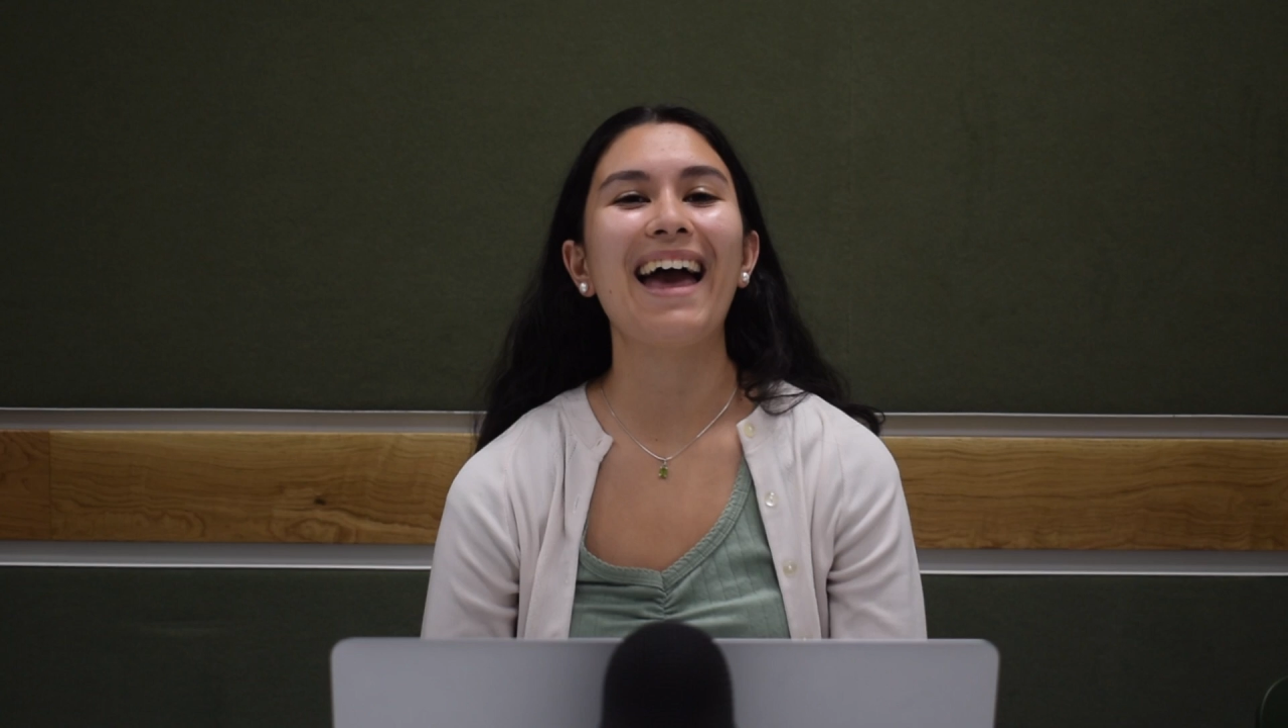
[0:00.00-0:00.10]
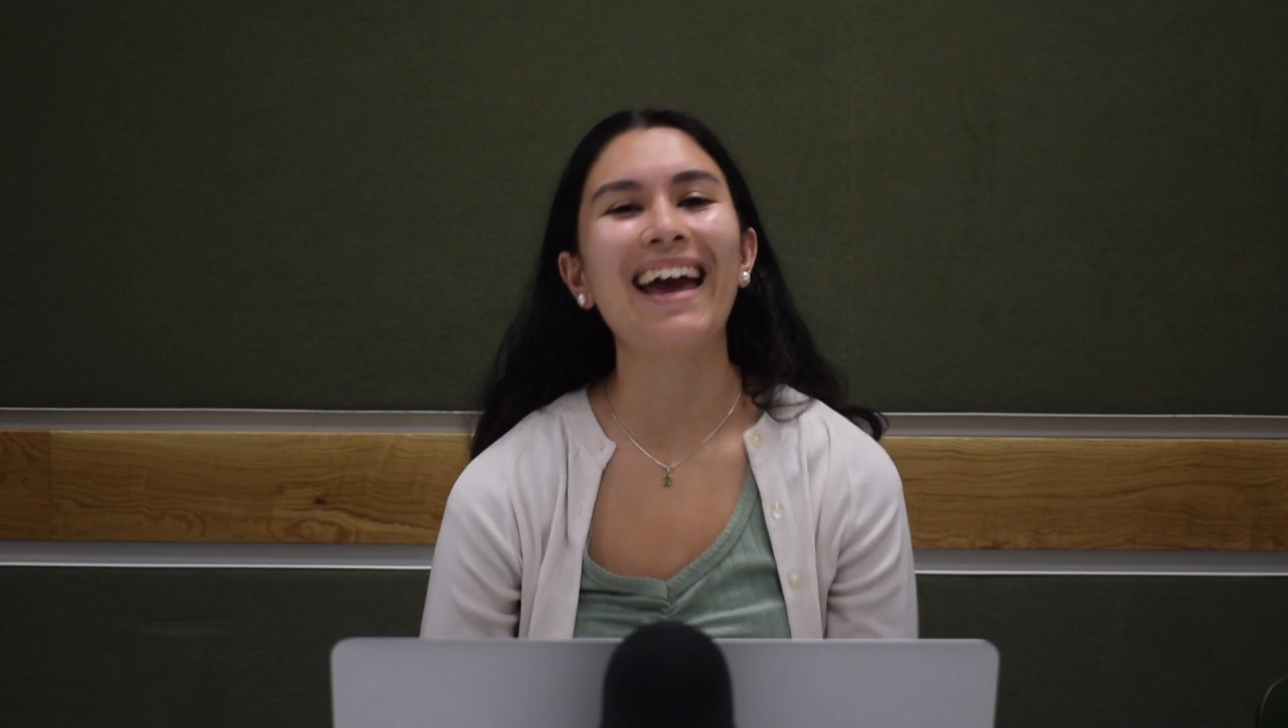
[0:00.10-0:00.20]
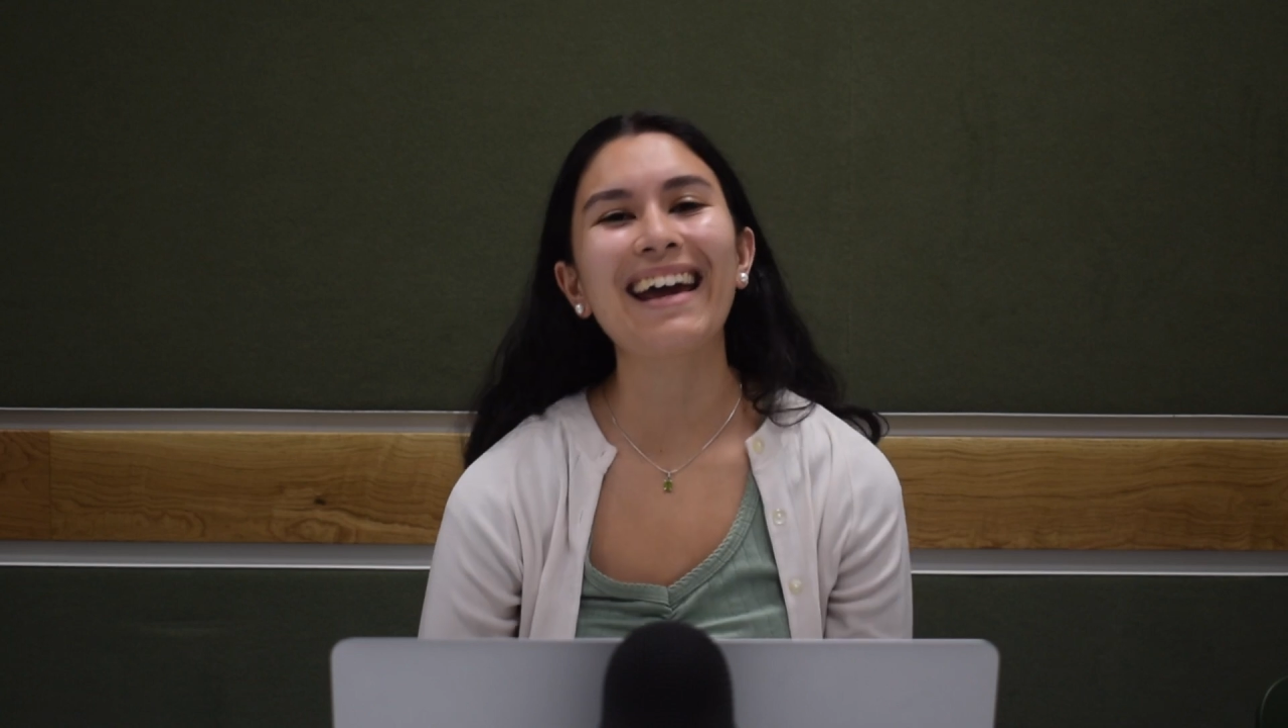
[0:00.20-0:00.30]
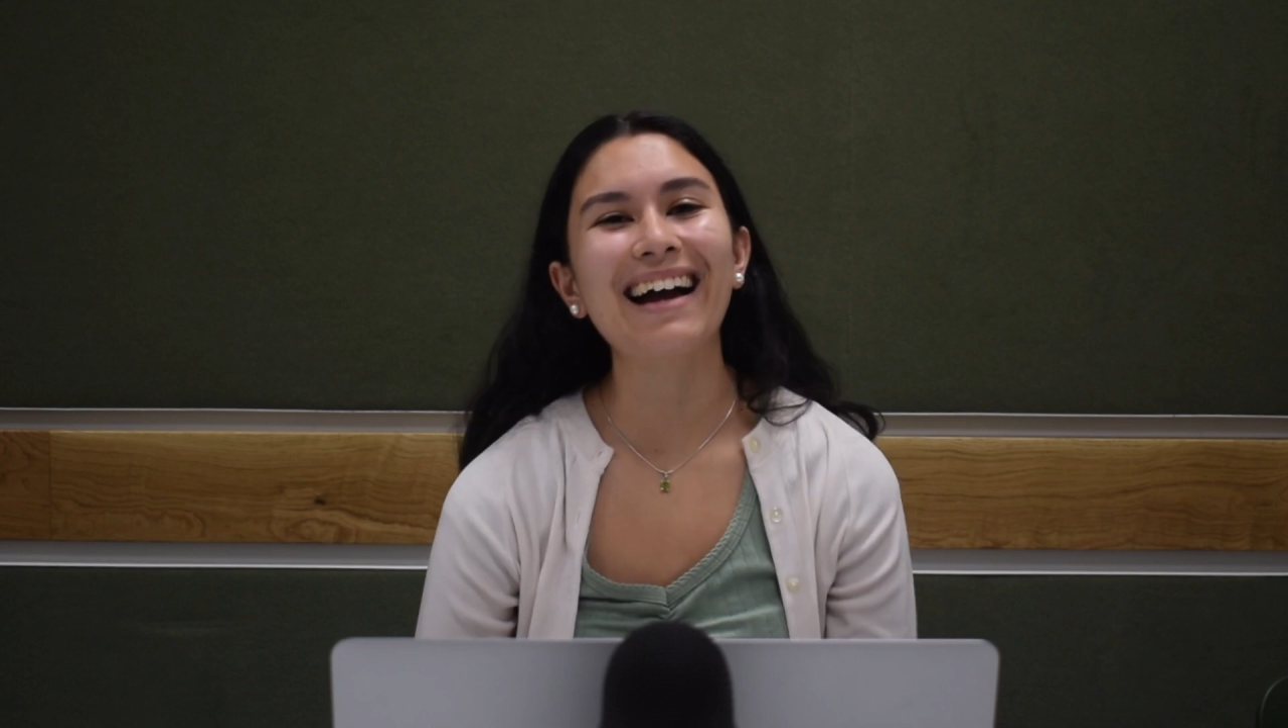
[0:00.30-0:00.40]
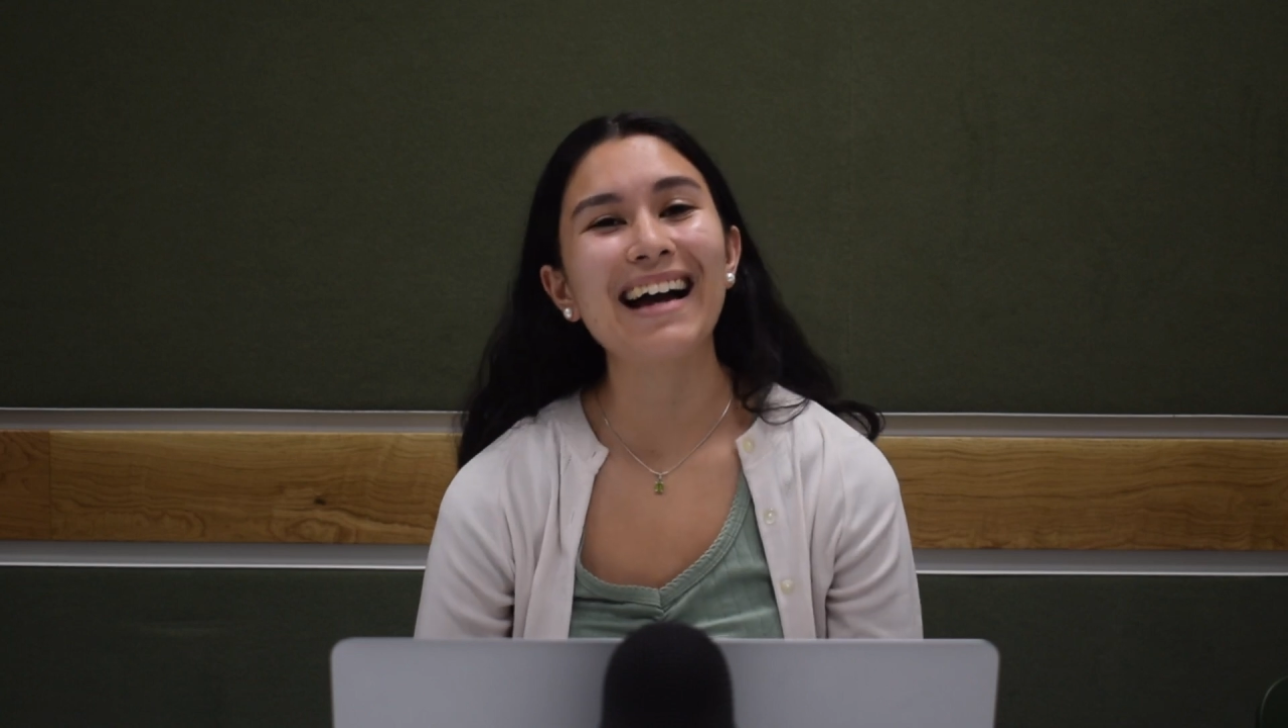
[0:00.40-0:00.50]

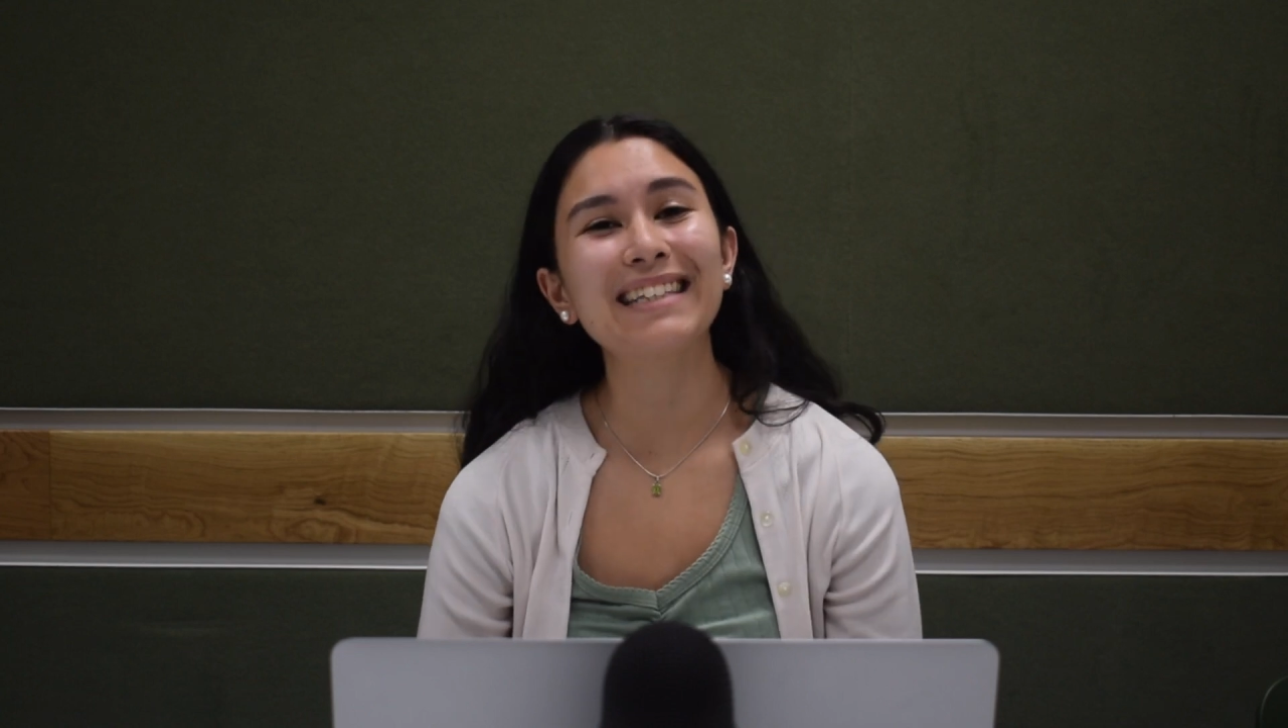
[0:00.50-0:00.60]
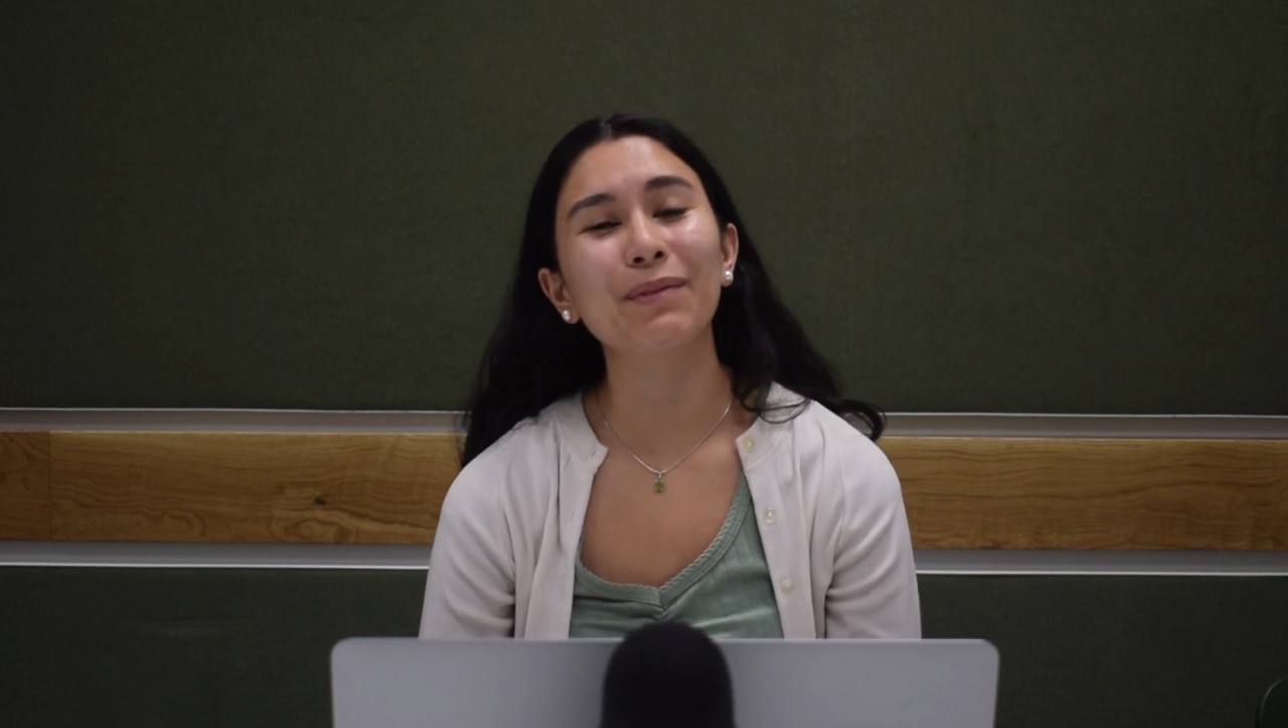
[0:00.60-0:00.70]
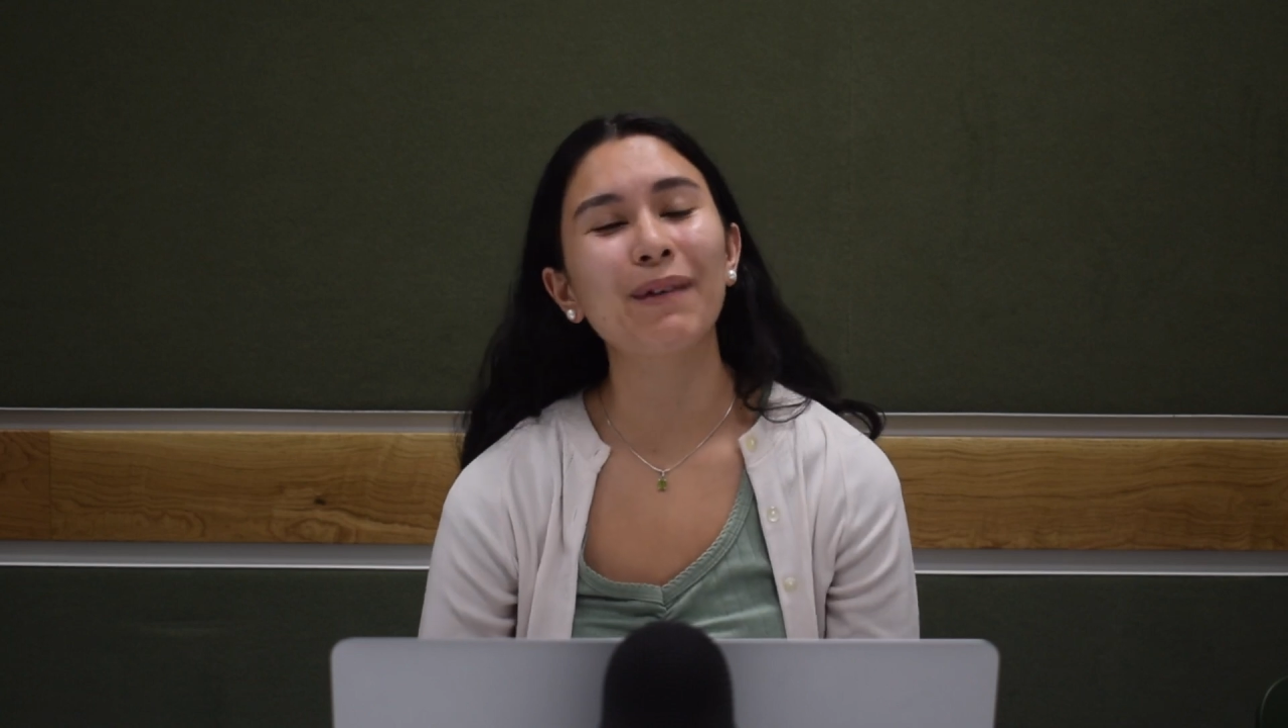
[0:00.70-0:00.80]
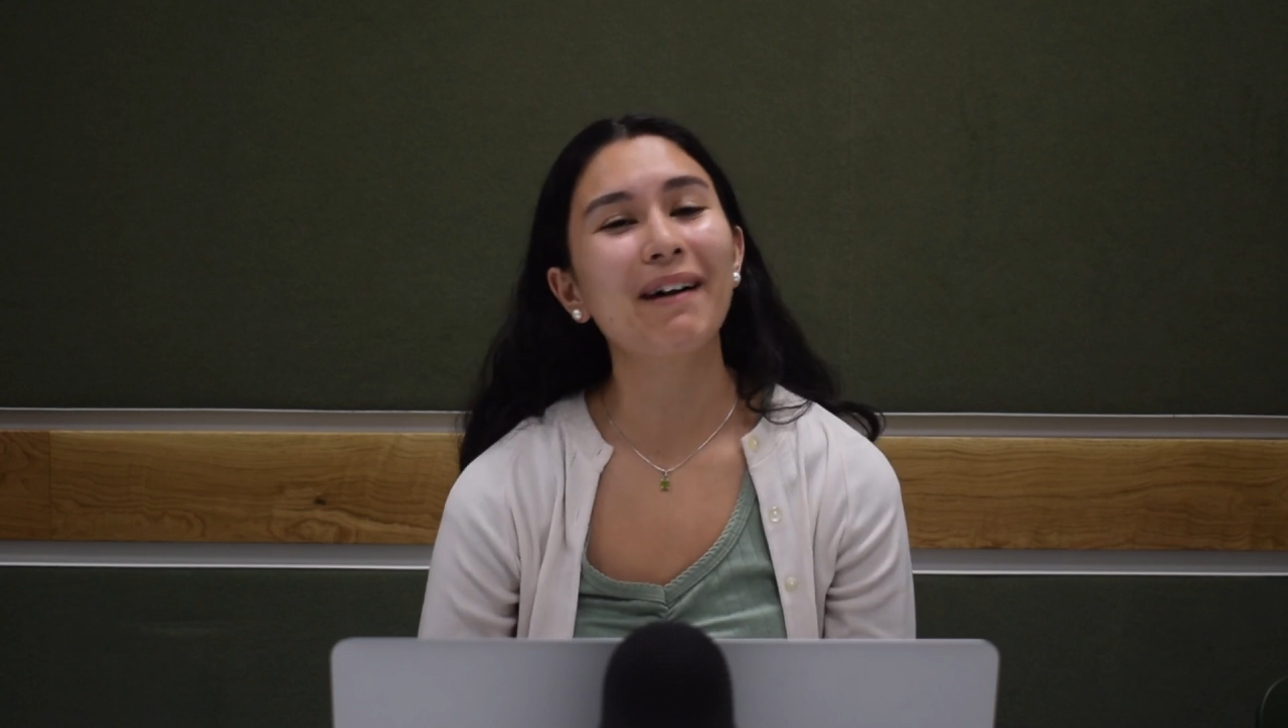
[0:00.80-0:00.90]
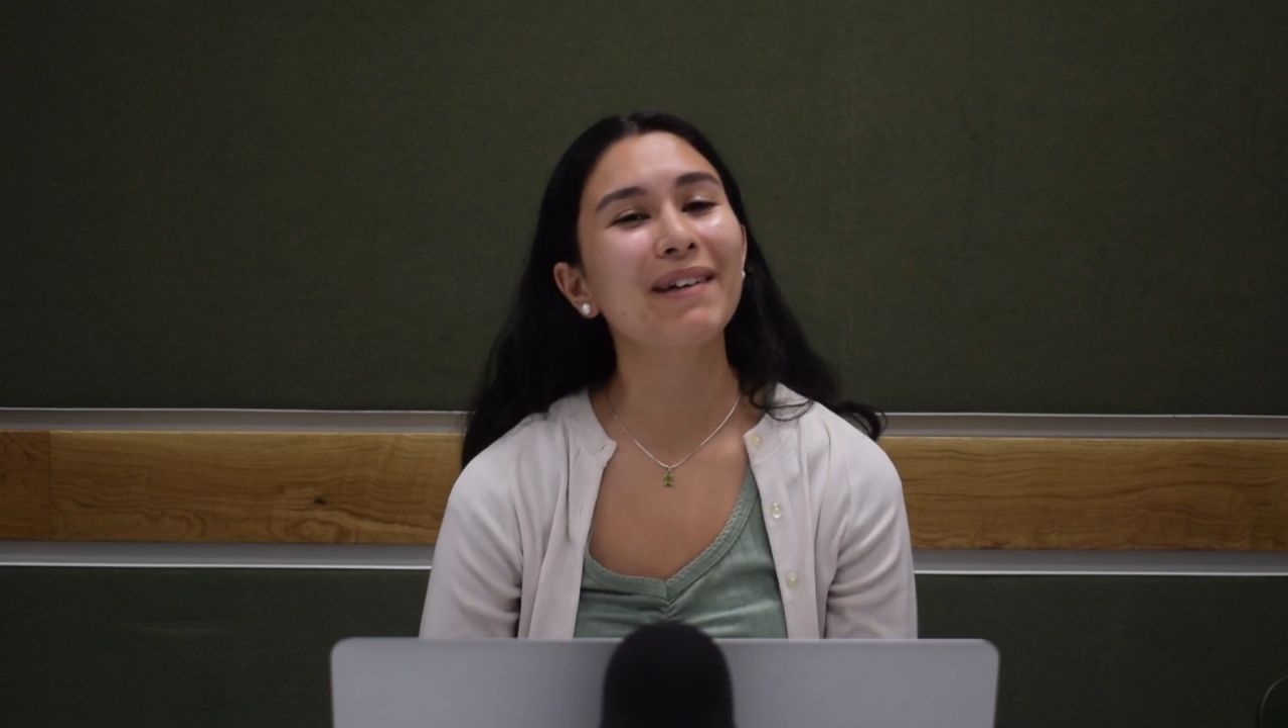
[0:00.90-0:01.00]
Hey guys,
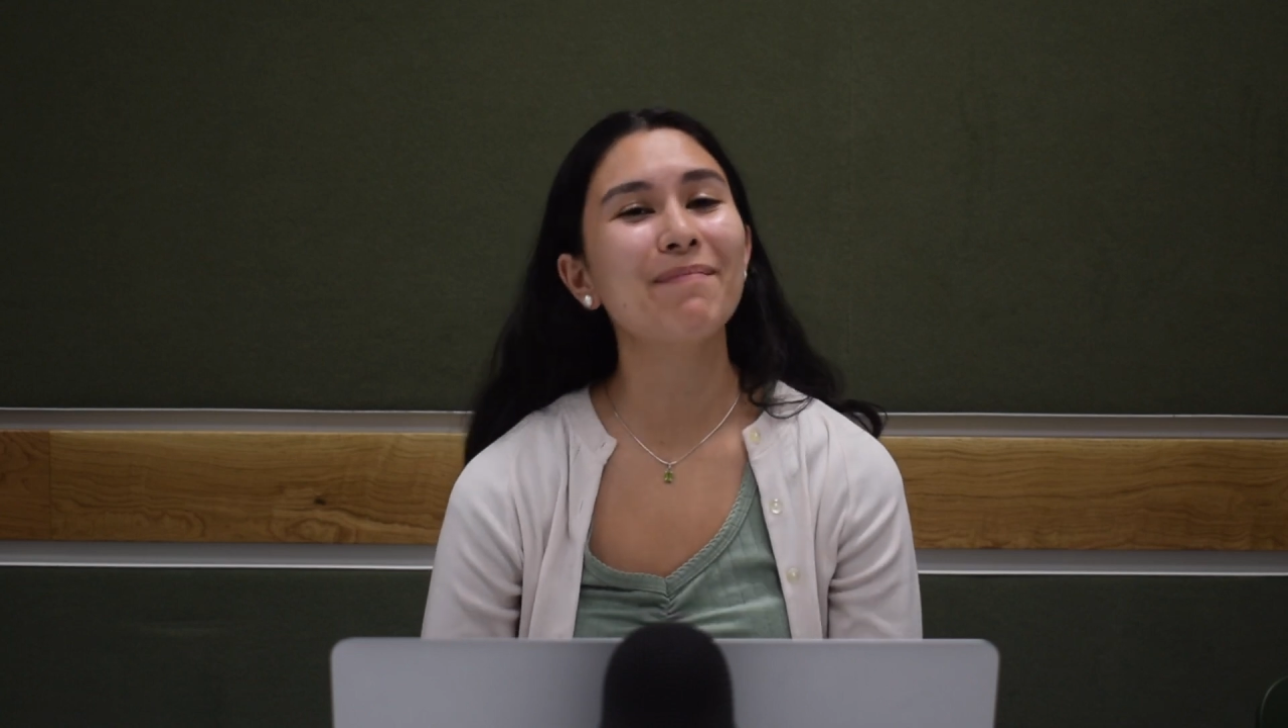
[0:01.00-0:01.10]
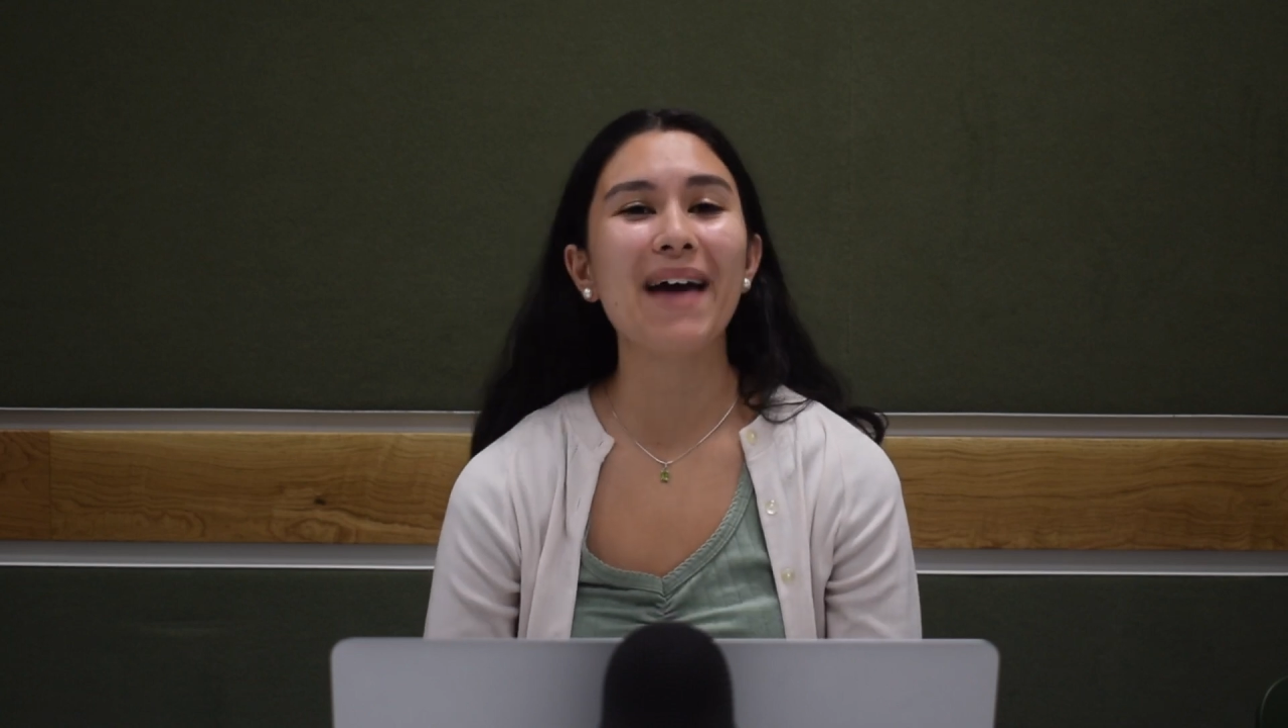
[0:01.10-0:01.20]
welcome